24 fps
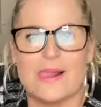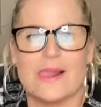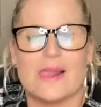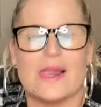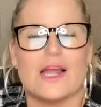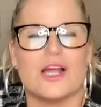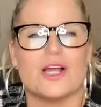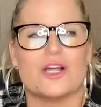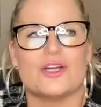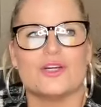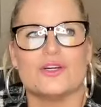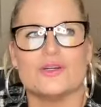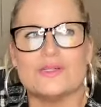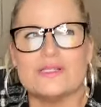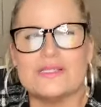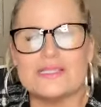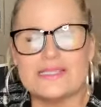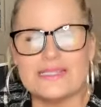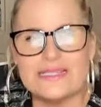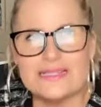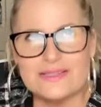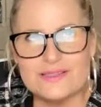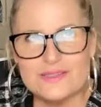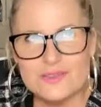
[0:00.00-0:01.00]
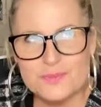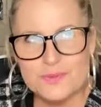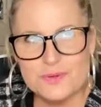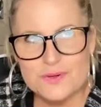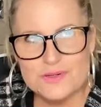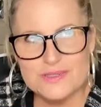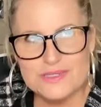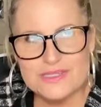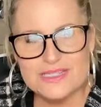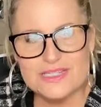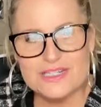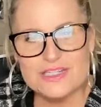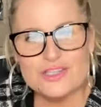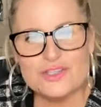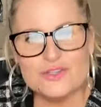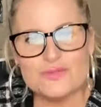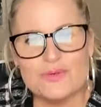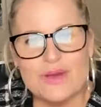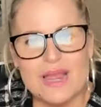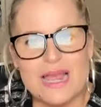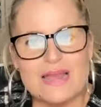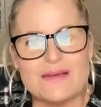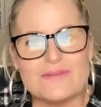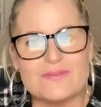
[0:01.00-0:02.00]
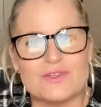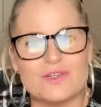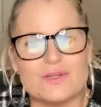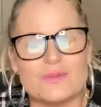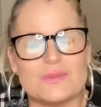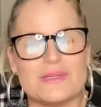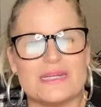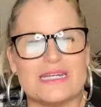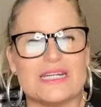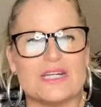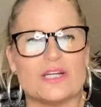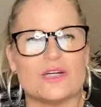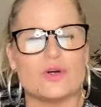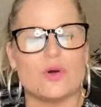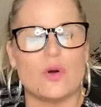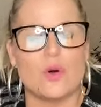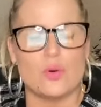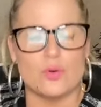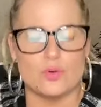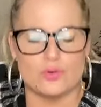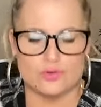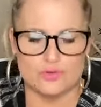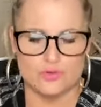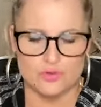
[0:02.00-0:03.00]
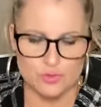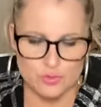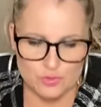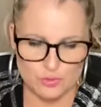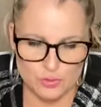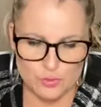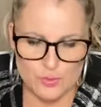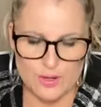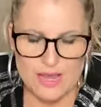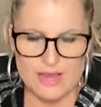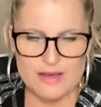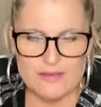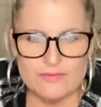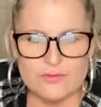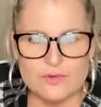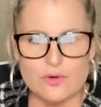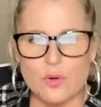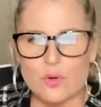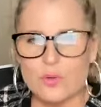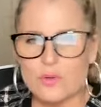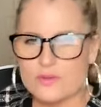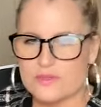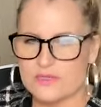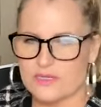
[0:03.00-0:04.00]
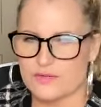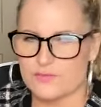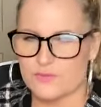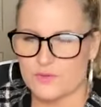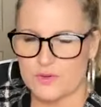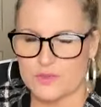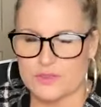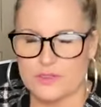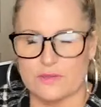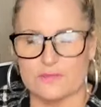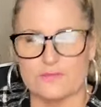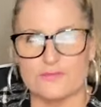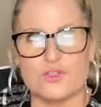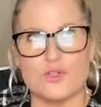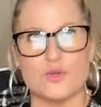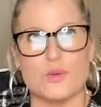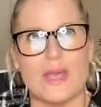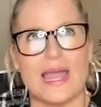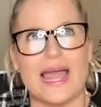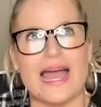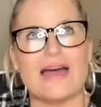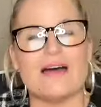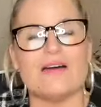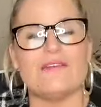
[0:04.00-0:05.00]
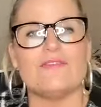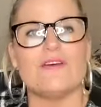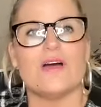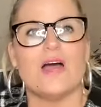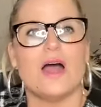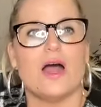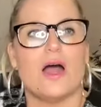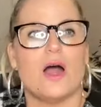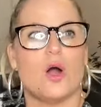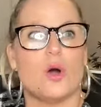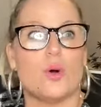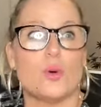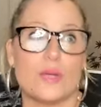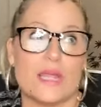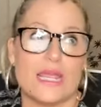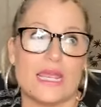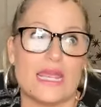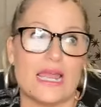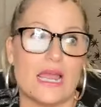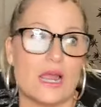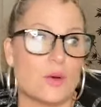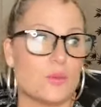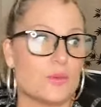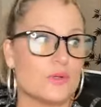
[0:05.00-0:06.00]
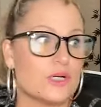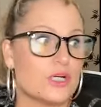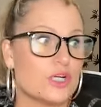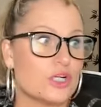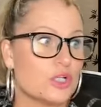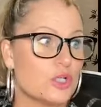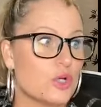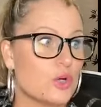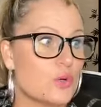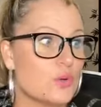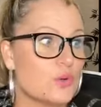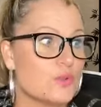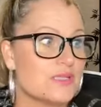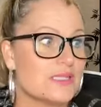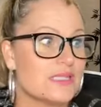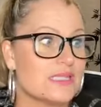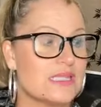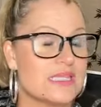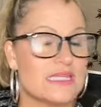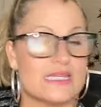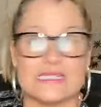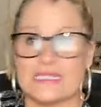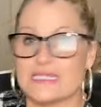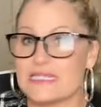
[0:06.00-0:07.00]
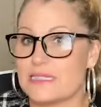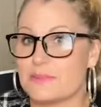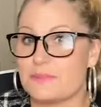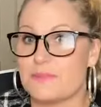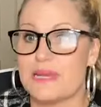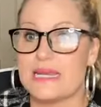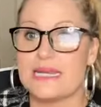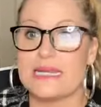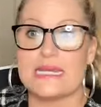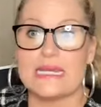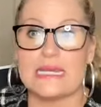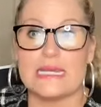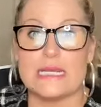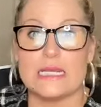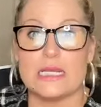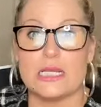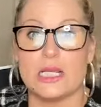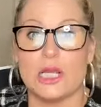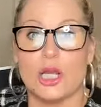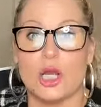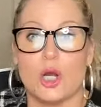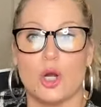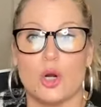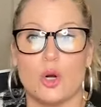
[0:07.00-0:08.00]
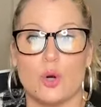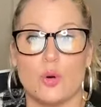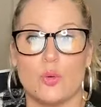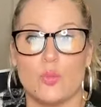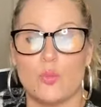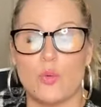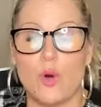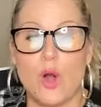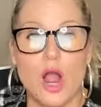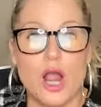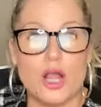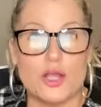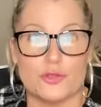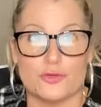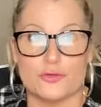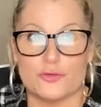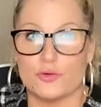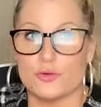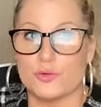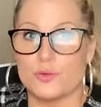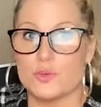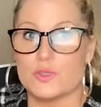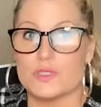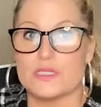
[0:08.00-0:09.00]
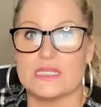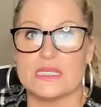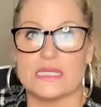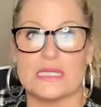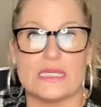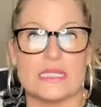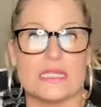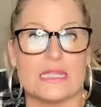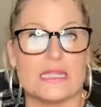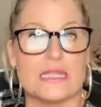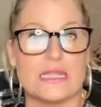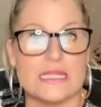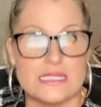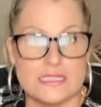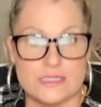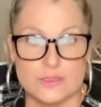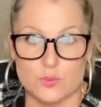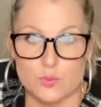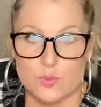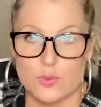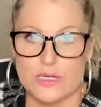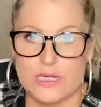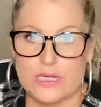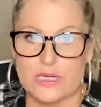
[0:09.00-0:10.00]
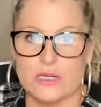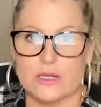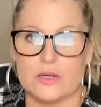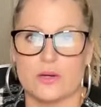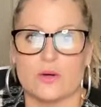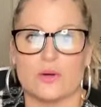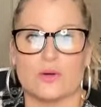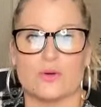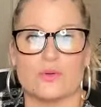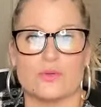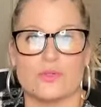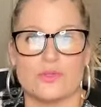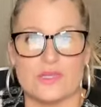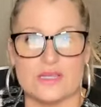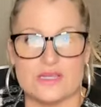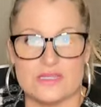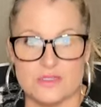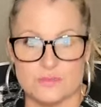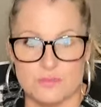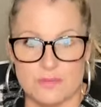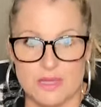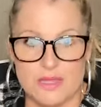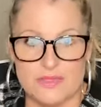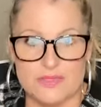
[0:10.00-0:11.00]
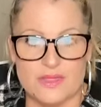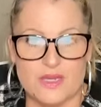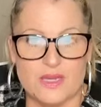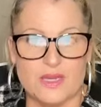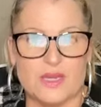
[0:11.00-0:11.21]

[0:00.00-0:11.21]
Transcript: A good salesperson thrives on meeting goals. Do you have goals set for yourself? Do you have, okay, I want to close this many walkthroughs this week or this month?